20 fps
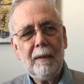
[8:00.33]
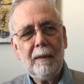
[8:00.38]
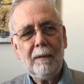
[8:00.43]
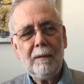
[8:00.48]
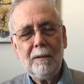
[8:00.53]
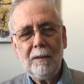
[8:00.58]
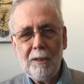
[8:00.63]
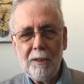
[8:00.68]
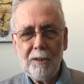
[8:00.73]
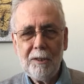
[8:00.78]

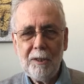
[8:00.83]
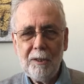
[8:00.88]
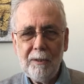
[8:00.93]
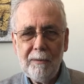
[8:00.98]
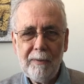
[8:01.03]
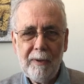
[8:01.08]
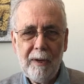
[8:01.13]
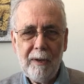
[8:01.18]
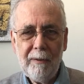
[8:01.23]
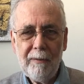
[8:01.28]

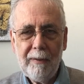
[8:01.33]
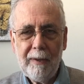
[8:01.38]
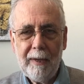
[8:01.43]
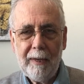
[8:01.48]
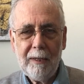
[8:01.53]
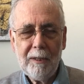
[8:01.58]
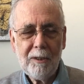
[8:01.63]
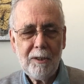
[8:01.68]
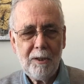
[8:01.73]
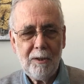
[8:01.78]
deserve our
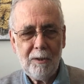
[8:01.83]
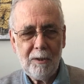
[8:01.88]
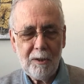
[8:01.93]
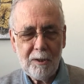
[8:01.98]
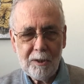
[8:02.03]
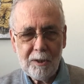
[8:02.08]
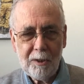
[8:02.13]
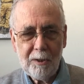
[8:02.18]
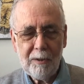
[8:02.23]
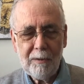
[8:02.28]
thanks. You
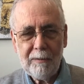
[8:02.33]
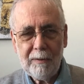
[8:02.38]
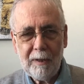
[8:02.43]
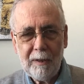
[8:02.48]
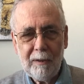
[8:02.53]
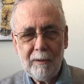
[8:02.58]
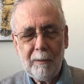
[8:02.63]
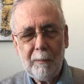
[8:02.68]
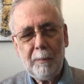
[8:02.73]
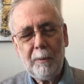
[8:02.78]
deserve
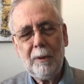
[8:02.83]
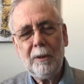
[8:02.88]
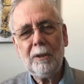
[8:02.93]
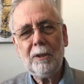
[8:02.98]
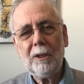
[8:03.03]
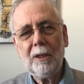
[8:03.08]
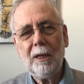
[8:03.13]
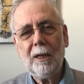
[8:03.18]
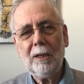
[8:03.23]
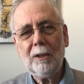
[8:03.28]
our
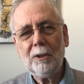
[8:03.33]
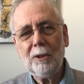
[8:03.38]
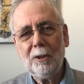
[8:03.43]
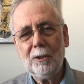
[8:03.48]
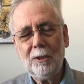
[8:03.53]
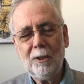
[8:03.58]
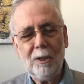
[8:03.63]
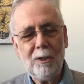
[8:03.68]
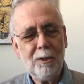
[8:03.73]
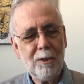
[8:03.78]

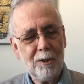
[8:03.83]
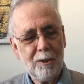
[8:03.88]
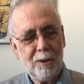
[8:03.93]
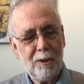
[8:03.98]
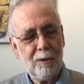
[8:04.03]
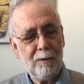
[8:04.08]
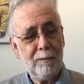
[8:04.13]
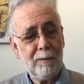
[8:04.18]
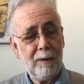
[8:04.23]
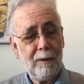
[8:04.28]
appreciation. You
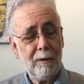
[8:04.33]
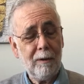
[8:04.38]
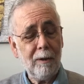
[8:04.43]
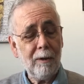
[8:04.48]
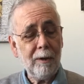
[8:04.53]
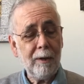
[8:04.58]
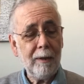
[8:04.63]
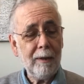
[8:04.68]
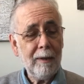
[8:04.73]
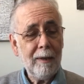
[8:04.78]
deserve our
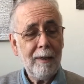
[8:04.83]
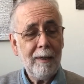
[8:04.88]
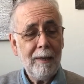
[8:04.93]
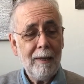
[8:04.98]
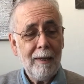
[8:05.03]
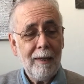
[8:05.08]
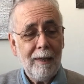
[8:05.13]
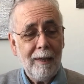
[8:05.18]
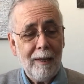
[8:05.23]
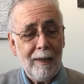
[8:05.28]
honor.
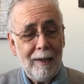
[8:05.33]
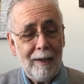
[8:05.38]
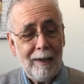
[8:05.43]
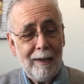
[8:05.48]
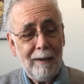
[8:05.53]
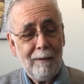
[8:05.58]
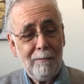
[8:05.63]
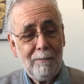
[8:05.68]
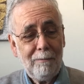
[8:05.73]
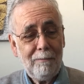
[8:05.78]

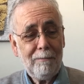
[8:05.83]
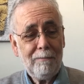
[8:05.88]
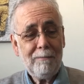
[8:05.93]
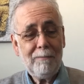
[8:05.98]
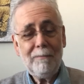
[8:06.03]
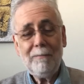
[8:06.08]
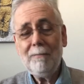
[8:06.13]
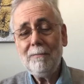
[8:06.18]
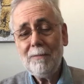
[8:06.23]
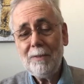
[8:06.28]
I've
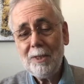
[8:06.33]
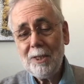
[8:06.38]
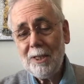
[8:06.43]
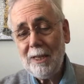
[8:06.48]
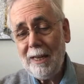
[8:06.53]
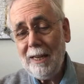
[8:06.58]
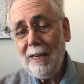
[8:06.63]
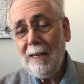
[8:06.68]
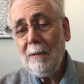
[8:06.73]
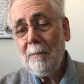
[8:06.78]

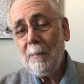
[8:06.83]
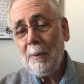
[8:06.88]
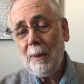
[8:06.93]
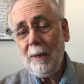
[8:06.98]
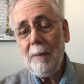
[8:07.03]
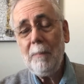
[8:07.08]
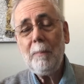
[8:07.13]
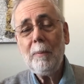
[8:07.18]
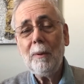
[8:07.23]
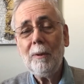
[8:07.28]
seen
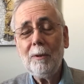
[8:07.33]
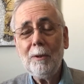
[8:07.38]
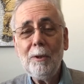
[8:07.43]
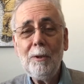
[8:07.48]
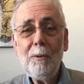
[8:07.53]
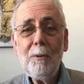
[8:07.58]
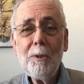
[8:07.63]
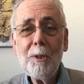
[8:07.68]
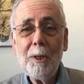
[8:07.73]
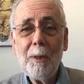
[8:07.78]
people
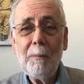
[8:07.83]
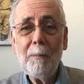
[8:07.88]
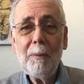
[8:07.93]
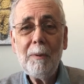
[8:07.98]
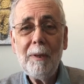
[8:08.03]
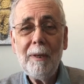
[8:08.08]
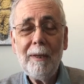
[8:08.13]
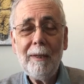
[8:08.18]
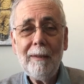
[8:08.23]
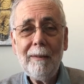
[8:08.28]
do
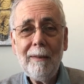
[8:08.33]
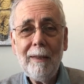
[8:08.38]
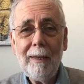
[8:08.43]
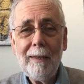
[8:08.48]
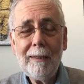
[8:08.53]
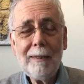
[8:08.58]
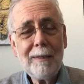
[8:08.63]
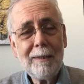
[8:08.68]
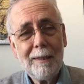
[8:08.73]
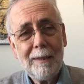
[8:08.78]
something
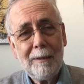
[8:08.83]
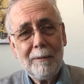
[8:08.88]
that